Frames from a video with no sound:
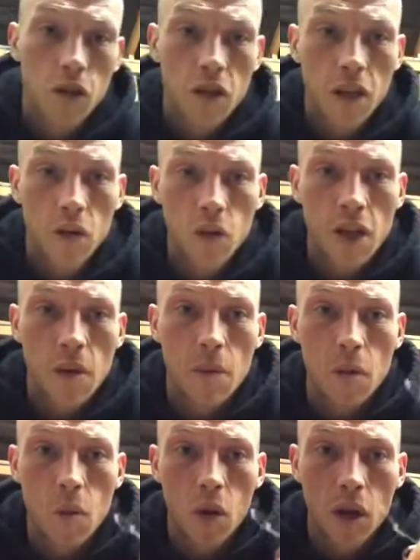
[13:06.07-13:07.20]
a single
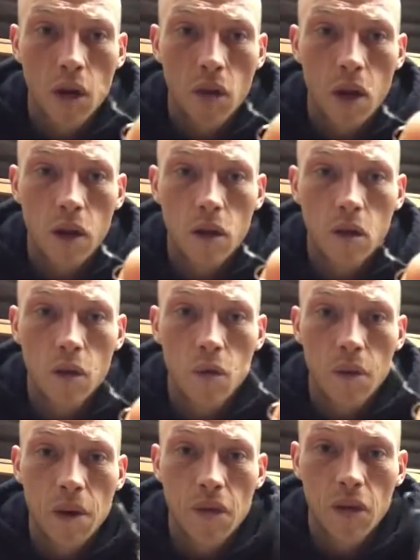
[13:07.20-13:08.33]
10mm boilie on that,
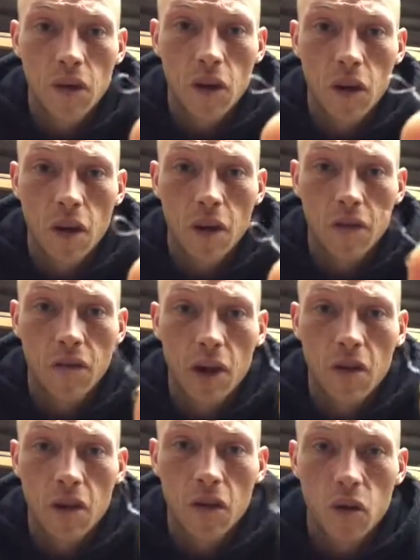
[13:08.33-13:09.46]
or even a tiny, like 3
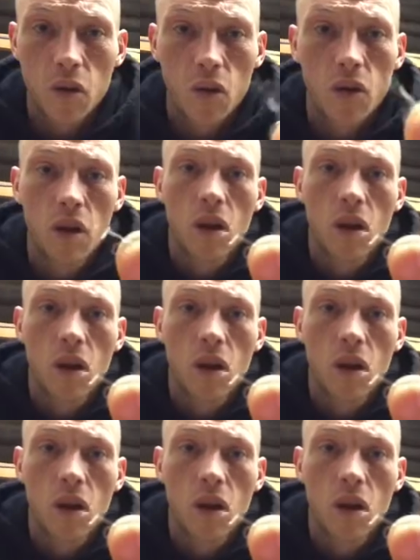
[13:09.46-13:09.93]
grains of corn.